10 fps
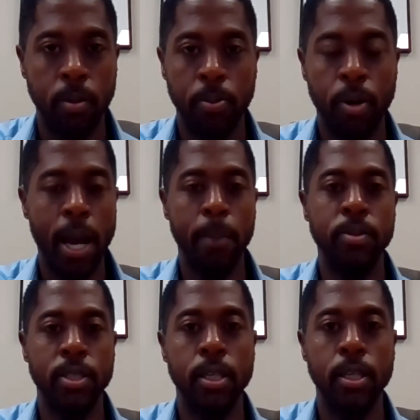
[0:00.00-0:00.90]
or perhaps
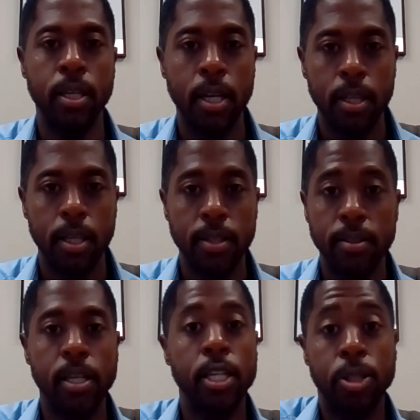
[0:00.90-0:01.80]
see this
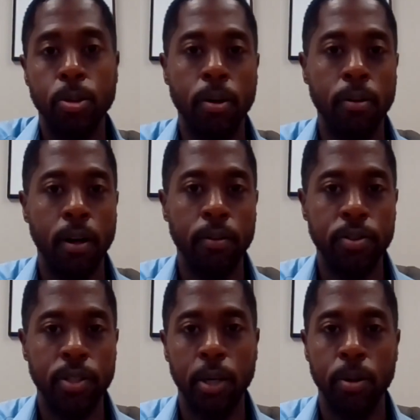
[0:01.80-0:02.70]
as an issue of
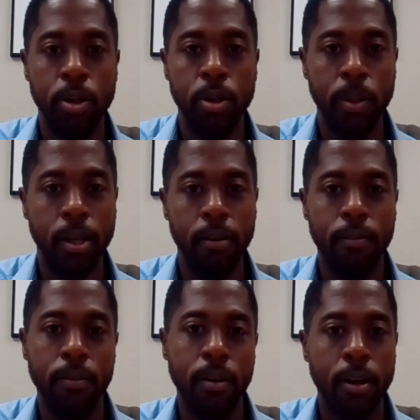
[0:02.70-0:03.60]
sacred human life?